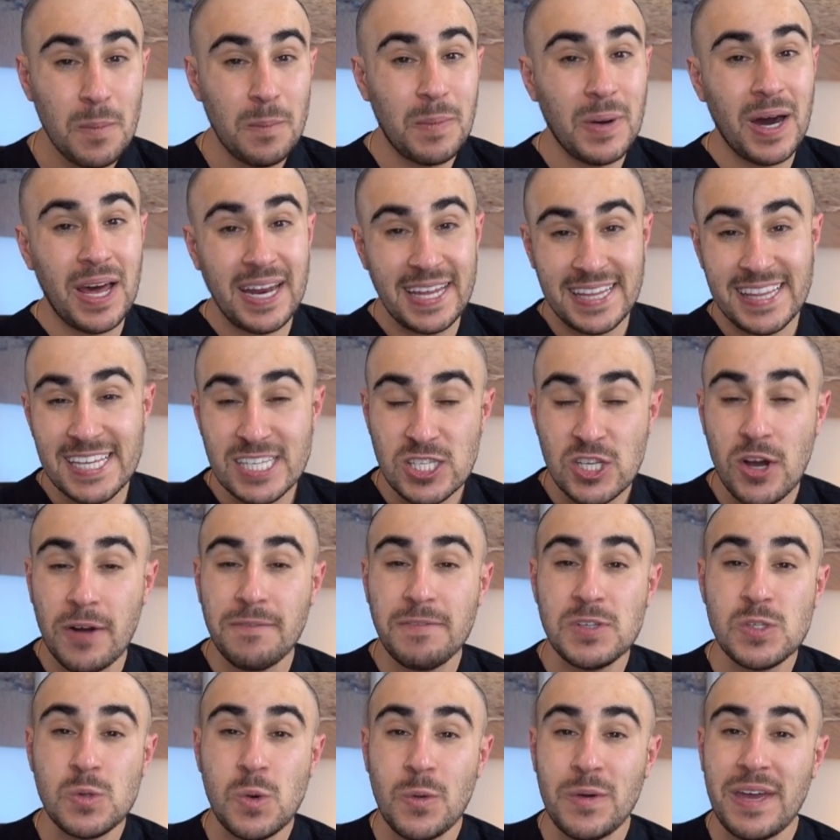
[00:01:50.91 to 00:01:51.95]
But in this
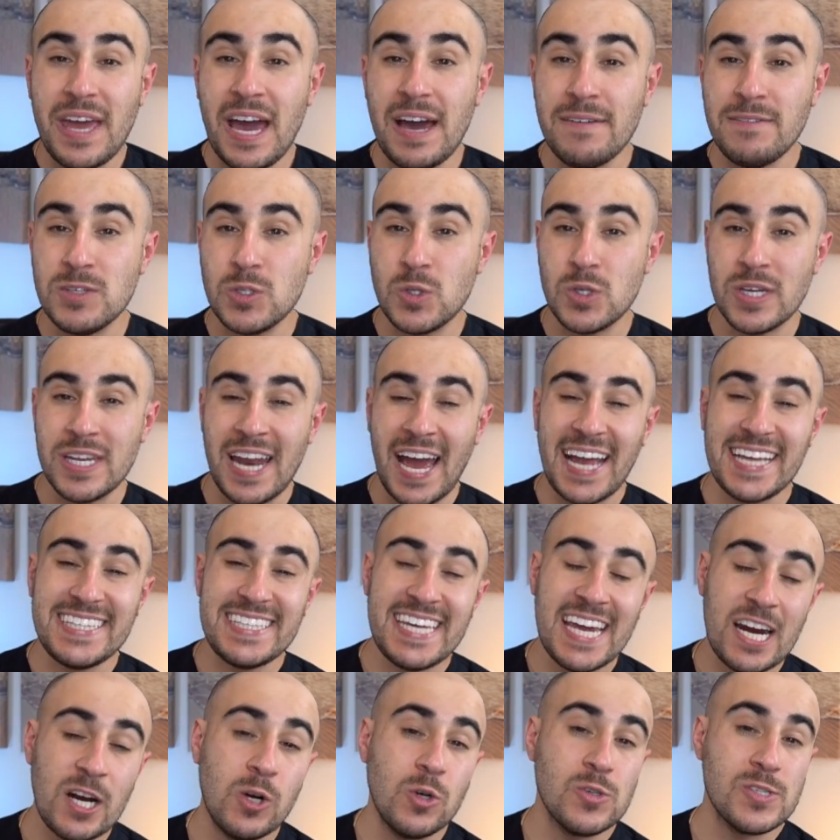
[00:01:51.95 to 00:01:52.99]
office, what we have is an
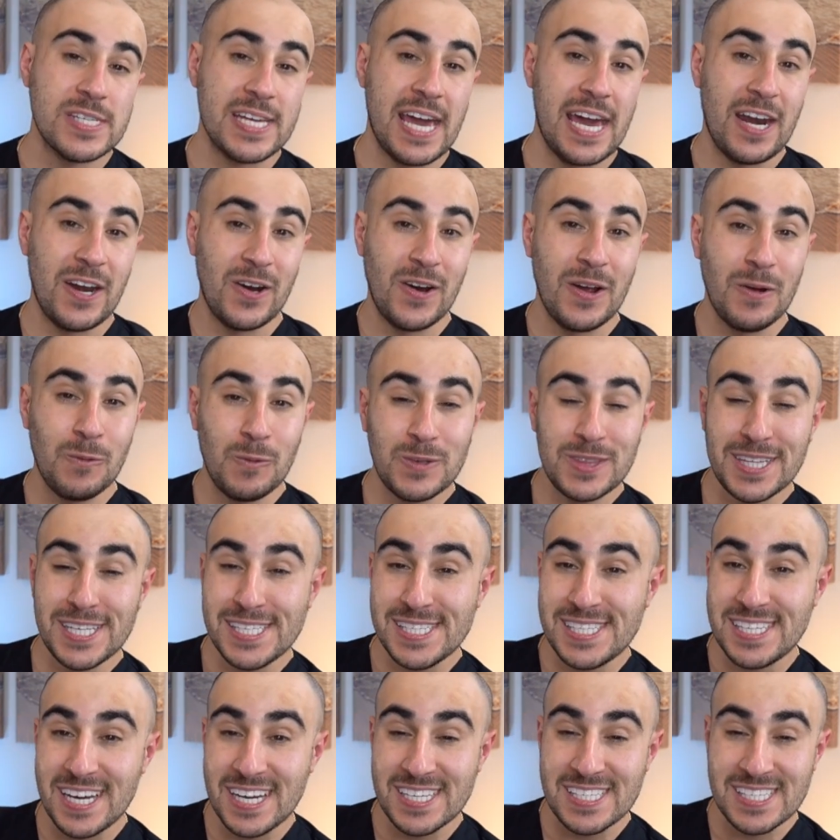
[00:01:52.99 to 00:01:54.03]
iTero scanner. And what
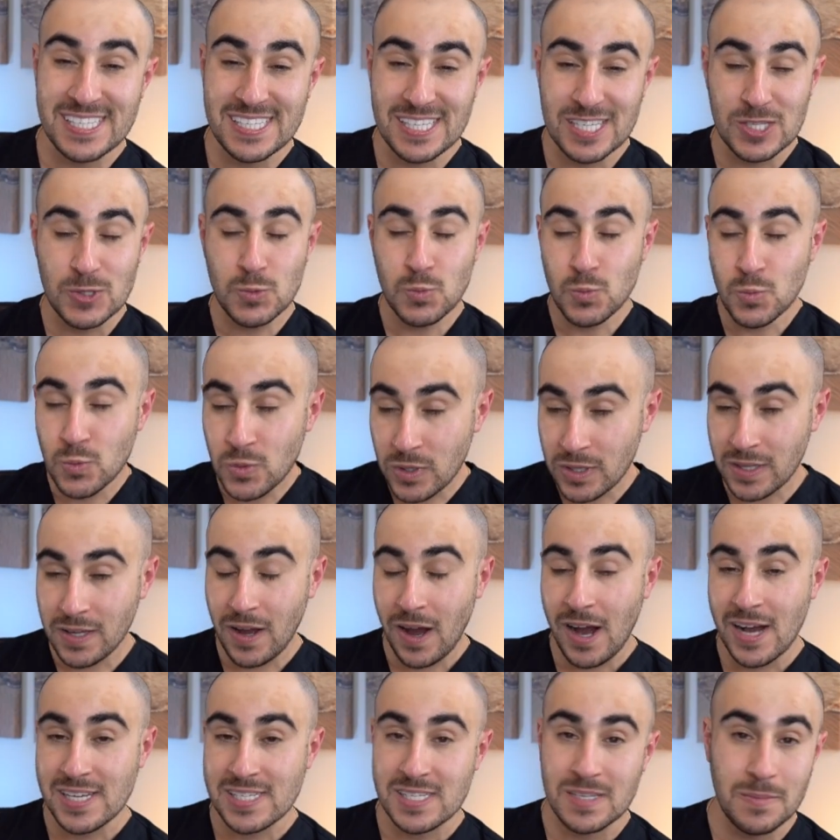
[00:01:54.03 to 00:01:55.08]
this does is it's really
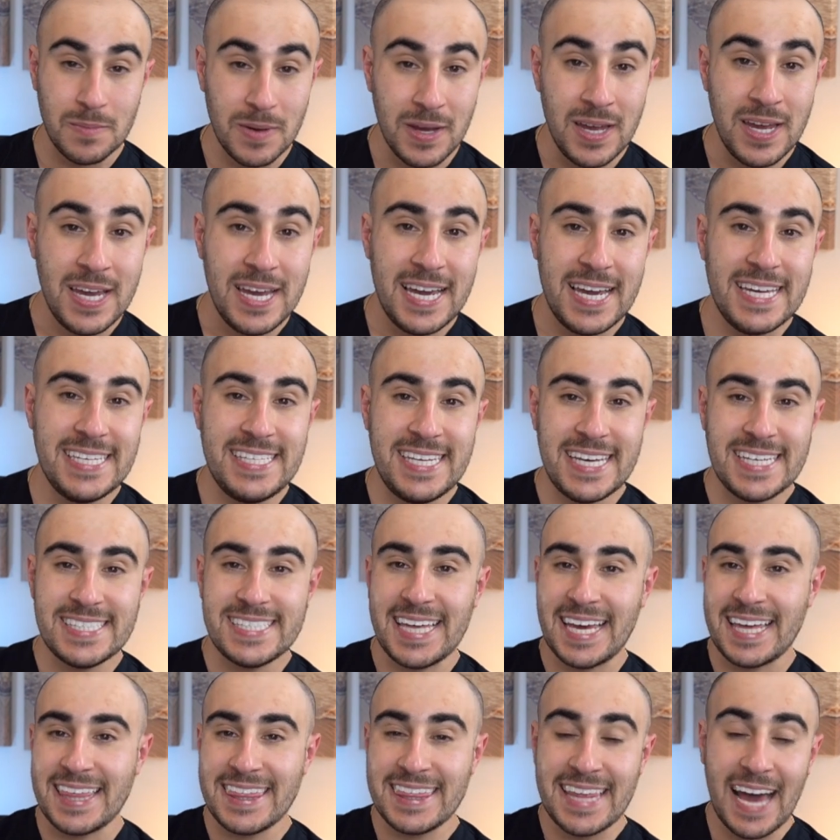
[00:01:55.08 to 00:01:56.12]
awesome. It takes
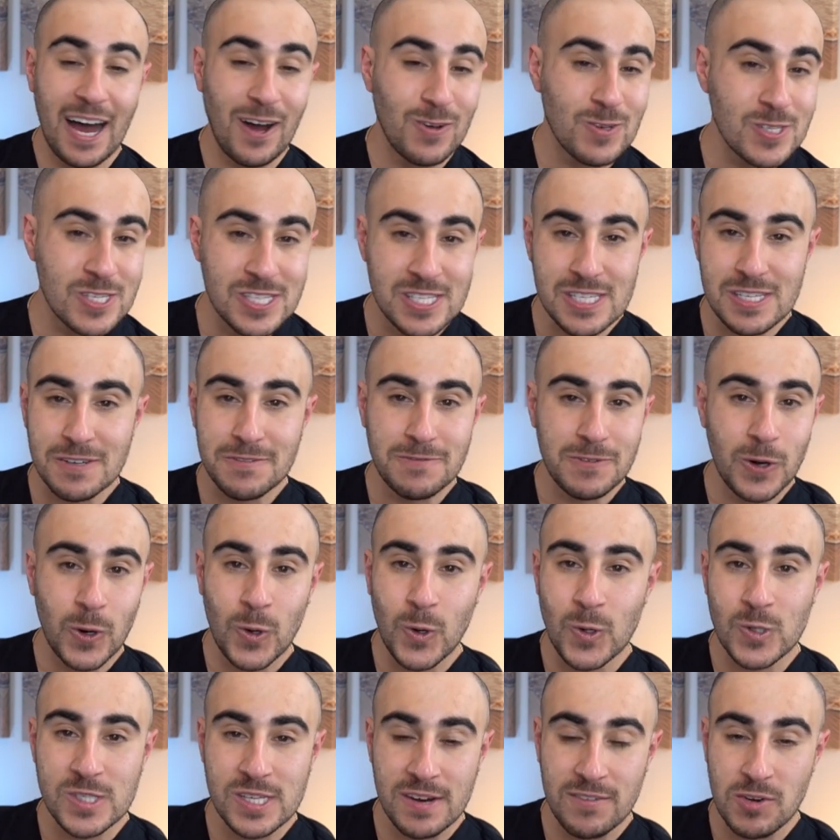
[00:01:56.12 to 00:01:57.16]
like thousands of
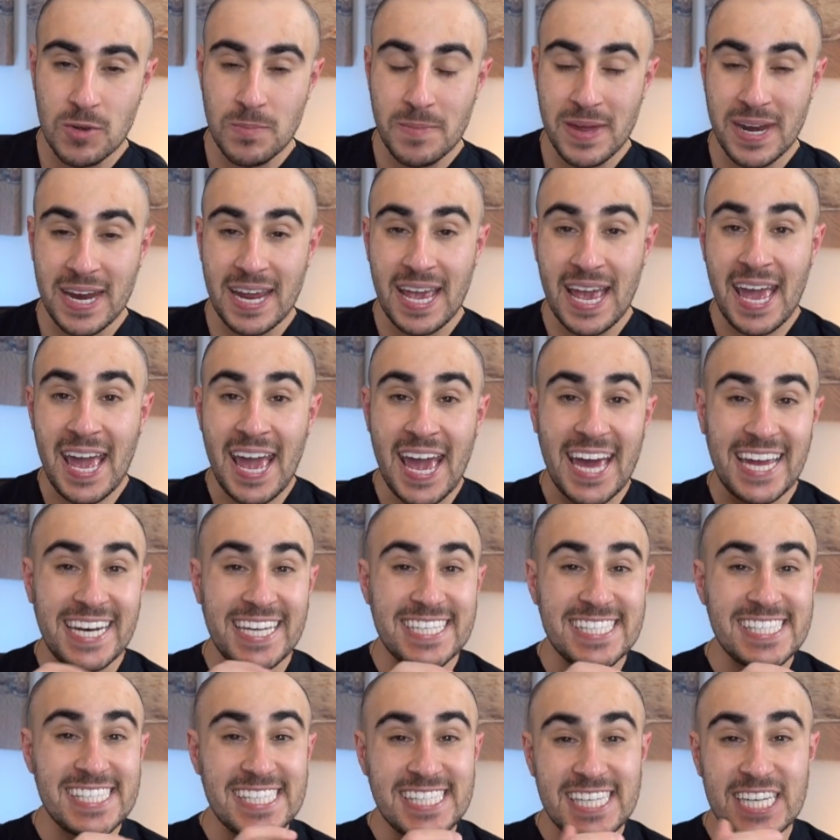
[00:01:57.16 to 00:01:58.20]
photos every minute and
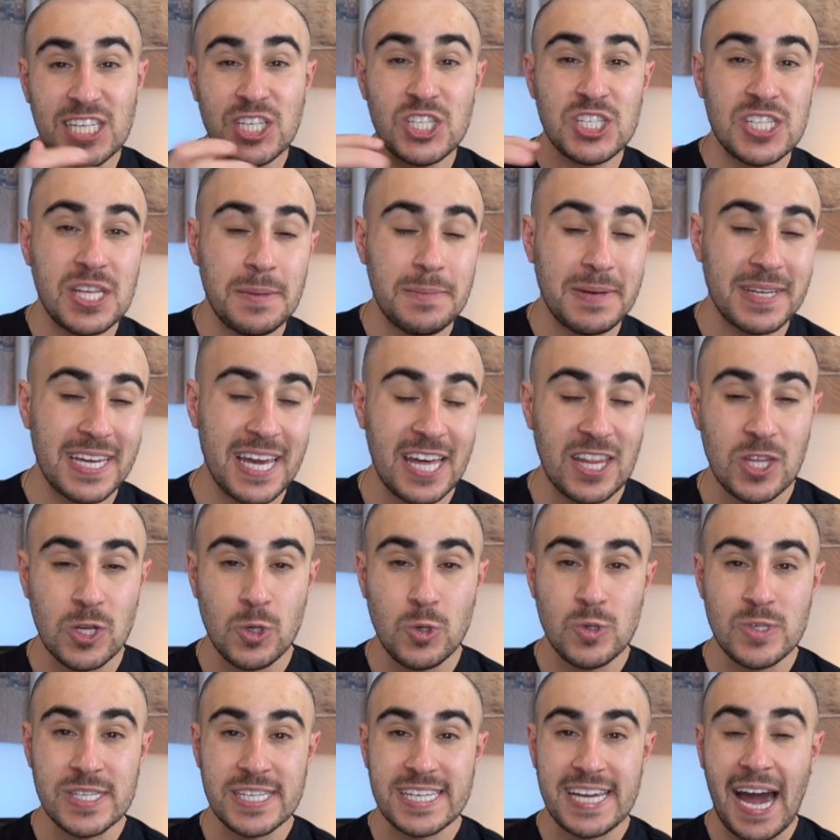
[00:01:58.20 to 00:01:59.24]
it stitches them together
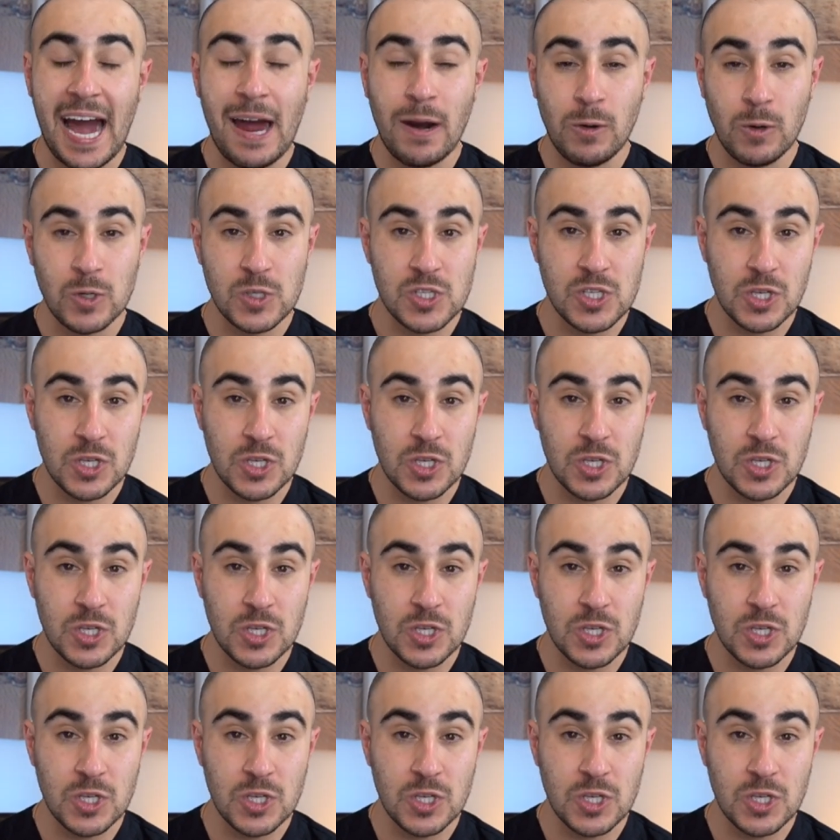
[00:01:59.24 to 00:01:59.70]
using gyros to